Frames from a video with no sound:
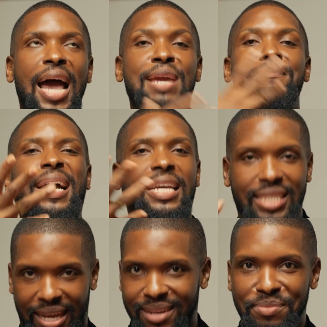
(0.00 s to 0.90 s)
a
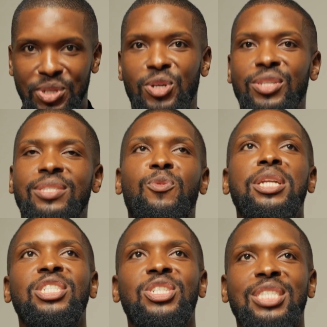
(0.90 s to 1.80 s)
marketer because
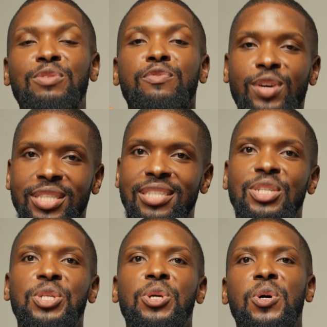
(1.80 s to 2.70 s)
when she's
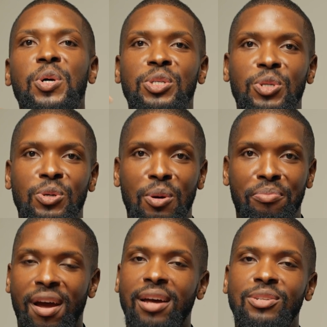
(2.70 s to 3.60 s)
influencing your
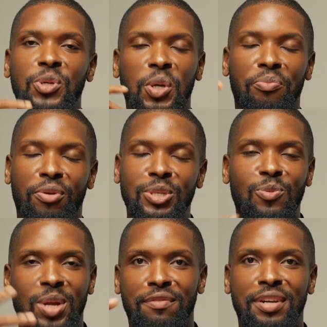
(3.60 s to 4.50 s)
brand or your products or
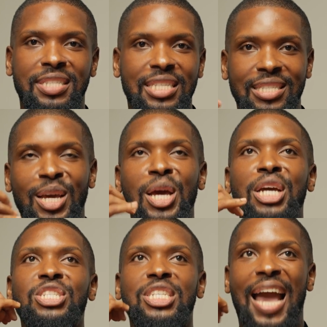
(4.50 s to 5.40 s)
whatever it is,
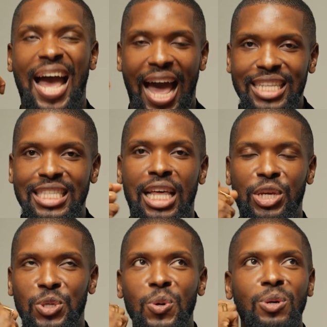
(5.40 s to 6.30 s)
she acts
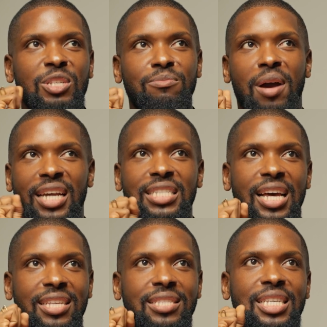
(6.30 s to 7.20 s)
like all those
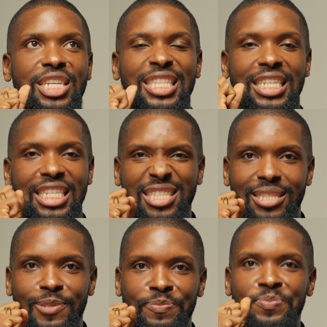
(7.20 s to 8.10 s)
marketers in the
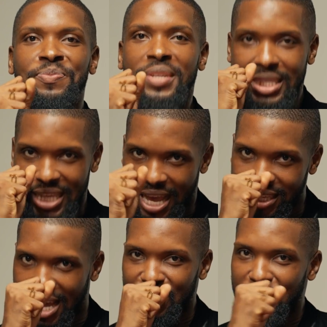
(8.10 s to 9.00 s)
East. That is
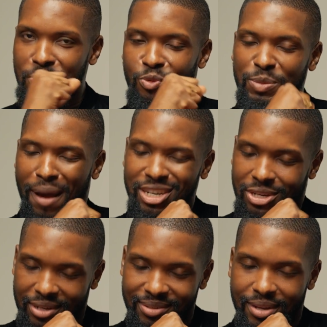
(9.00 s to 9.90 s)
how she, with
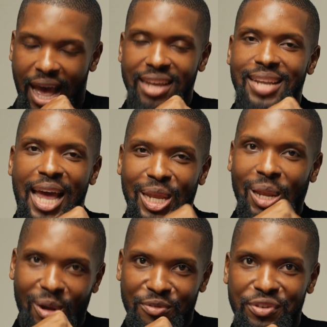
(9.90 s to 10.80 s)
passion and
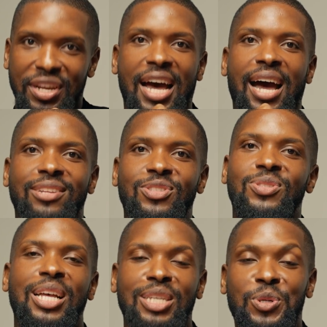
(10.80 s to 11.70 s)
love in her heart.
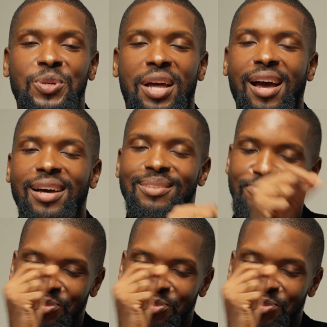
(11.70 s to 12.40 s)
That's how you know that